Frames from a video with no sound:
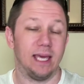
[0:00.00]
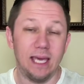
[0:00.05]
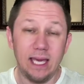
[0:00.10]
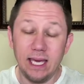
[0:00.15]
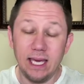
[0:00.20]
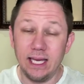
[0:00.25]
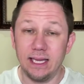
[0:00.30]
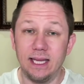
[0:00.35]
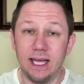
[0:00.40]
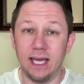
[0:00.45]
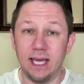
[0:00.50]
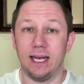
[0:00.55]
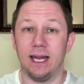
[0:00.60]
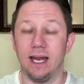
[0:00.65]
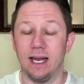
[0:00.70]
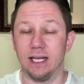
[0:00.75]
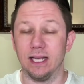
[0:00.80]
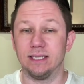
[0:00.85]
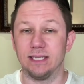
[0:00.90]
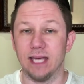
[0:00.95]
He did
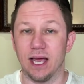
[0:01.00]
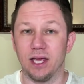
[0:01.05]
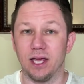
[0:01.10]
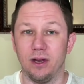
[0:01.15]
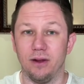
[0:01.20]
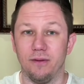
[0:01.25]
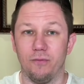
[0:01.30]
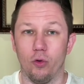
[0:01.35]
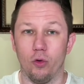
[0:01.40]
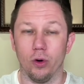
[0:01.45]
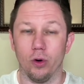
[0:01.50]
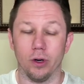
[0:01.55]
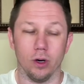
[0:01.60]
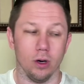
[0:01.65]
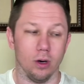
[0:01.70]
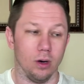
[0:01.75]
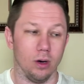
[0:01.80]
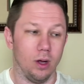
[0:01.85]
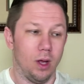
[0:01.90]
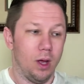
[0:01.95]
an executive
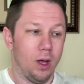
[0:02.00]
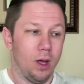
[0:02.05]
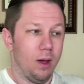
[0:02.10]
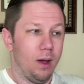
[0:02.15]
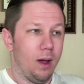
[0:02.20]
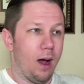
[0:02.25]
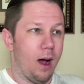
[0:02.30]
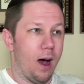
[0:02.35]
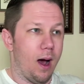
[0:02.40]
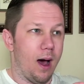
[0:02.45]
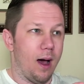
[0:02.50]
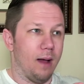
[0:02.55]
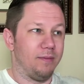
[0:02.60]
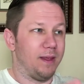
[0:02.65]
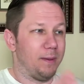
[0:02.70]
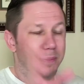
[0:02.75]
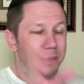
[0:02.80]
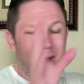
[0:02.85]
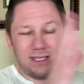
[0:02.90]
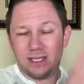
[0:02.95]
order uh,
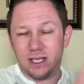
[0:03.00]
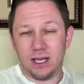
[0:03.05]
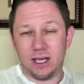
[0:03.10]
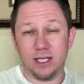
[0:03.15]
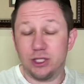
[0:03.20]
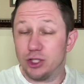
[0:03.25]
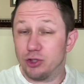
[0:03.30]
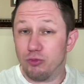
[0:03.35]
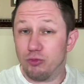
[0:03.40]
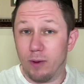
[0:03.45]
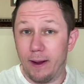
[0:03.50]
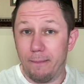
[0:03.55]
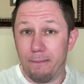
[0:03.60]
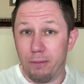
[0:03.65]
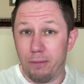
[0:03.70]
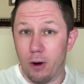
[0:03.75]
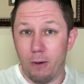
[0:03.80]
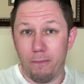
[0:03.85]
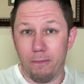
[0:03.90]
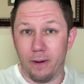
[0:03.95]
that basically just
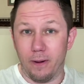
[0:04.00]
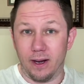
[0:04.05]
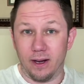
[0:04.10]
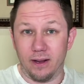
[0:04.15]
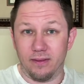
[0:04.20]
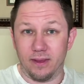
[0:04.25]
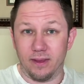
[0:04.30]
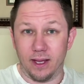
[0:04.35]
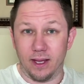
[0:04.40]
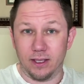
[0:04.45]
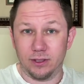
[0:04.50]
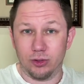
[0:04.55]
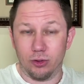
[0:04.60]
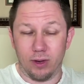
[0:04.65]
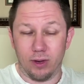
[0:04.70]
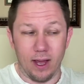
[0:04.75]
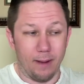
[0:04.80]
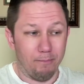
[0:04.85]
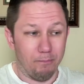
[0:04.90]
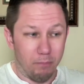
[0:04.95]
reappropriated things,
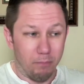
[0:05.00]
okay?